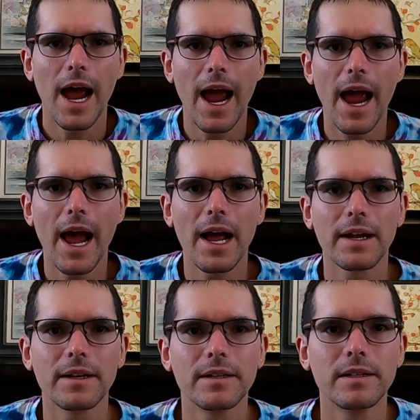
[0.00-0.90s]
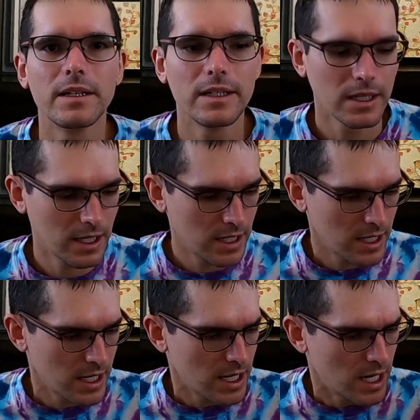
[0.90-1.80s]
And
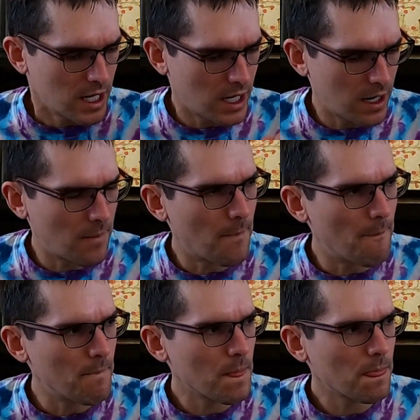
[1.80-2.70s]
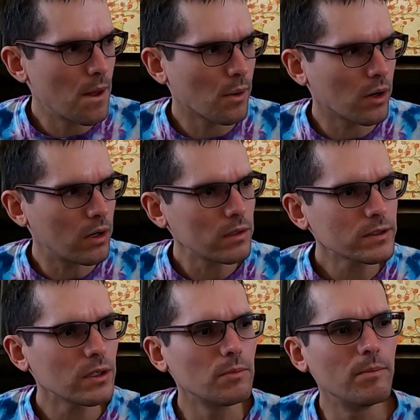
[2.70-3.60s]
there are
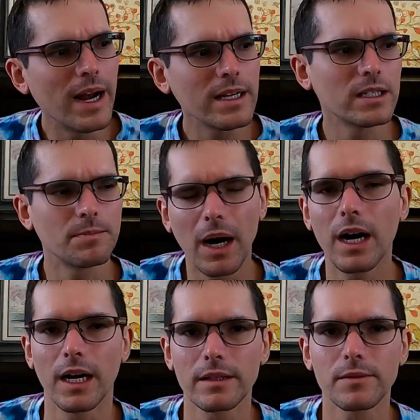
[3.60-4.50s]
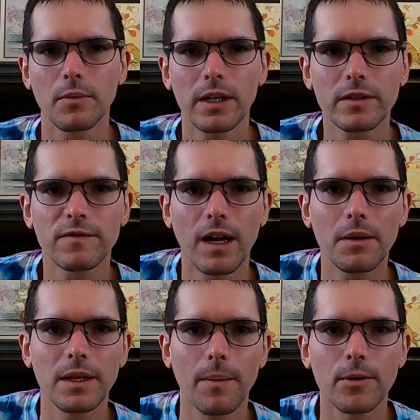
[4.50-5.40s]
also many spots while you're following them.